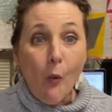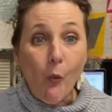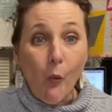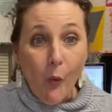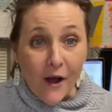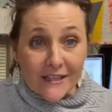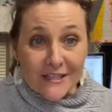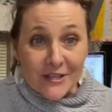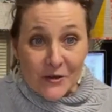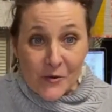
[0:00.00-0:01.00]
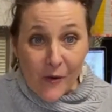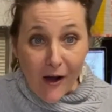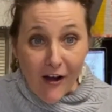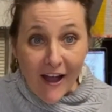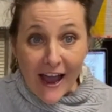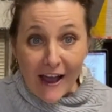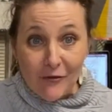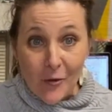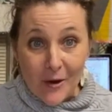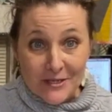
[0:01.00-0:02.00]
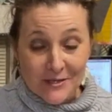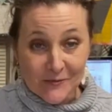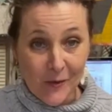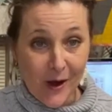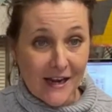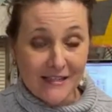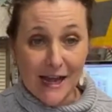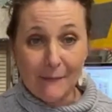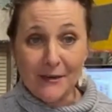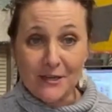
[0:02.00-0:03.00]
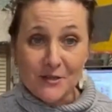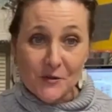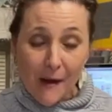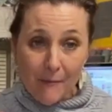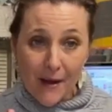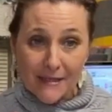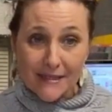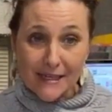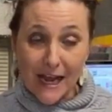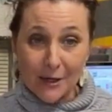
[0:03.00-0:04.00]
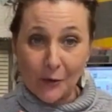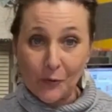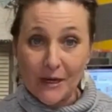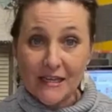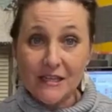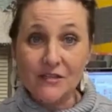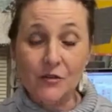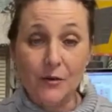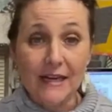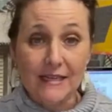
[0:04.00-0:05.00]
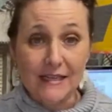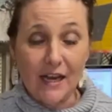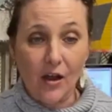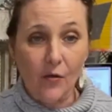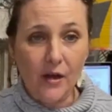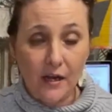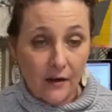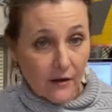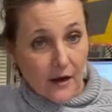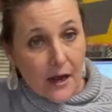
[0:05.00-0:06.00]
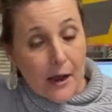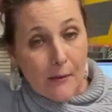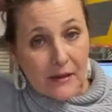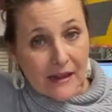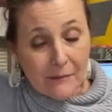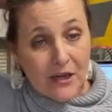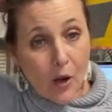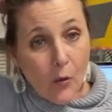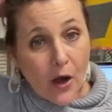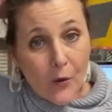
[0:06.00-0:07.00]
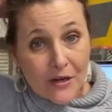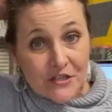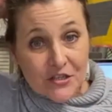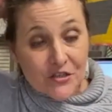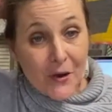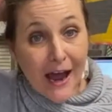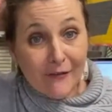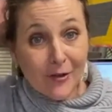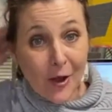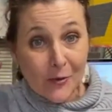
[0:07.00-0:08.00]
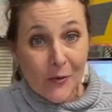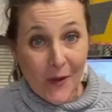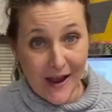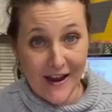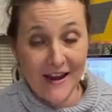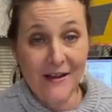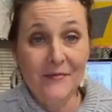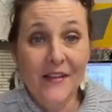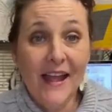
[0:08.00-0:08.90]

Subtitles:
What do you all have question-wise? I'm going to do my best to kind of read the screen as I go here, but let me know what questions you have along the way,